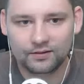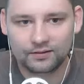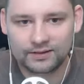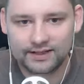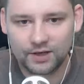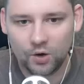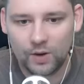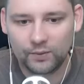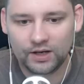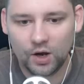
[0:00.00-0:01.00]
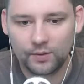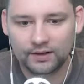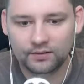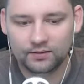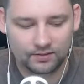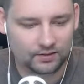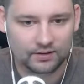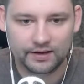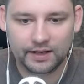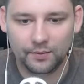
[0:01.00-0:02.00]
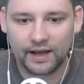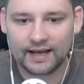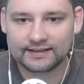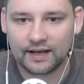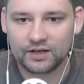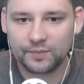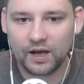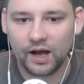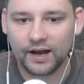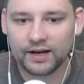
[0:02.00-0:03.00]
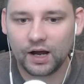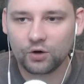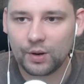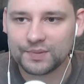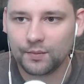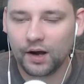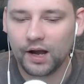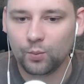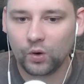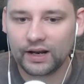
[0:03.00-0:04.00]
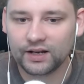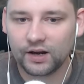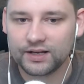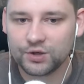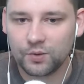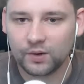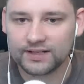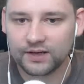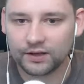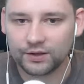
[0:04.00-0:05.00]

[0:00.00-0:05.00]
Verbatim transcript: Does he know where we go in? Let me get my axe out. There's a bit of iron there. I'll grab some iron while that guy's doing what he's got to